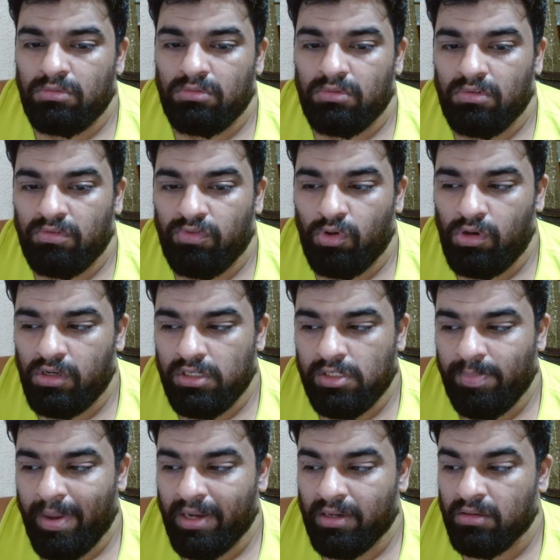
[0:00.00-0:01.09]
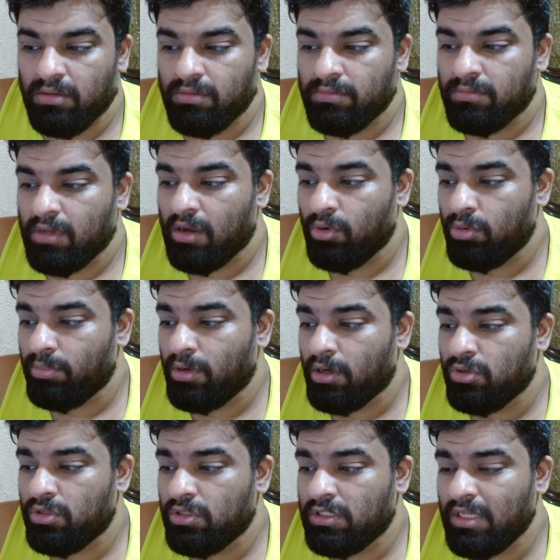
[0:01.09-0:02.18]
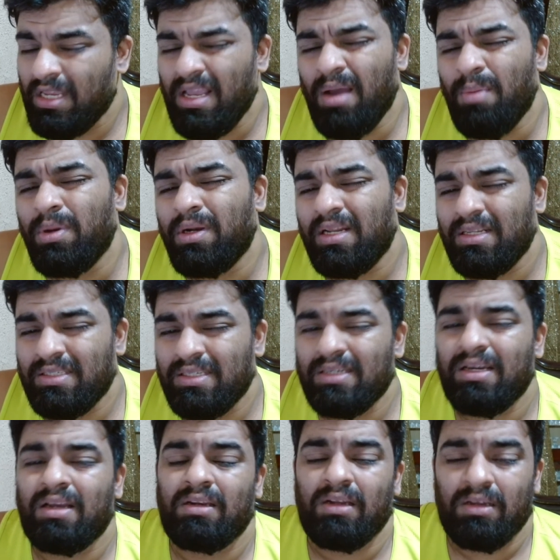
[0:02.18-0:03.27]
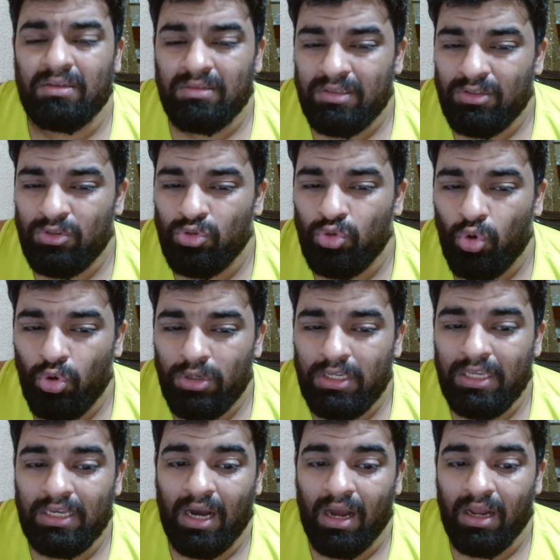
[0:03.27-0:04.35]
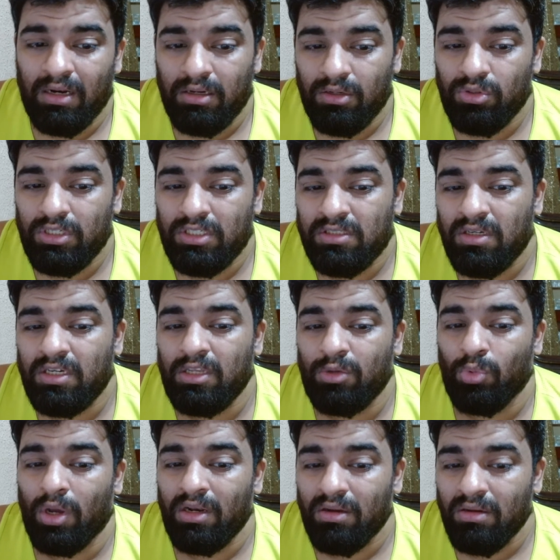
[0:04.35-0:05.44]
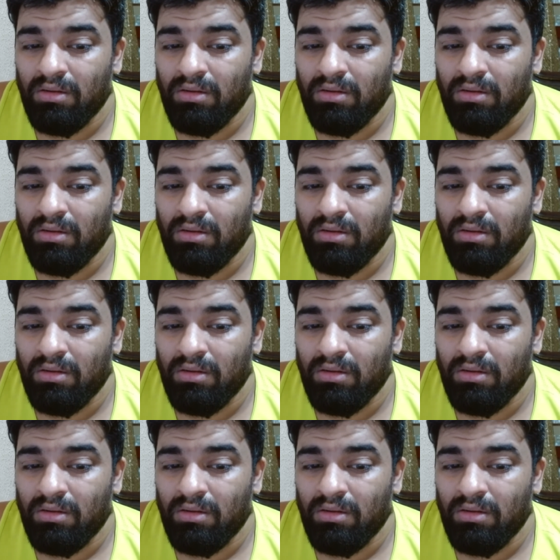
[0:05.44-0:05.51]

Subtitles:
full respect. I want Magu to say, yeah, but Zakaria, he can't, dude. He's 31.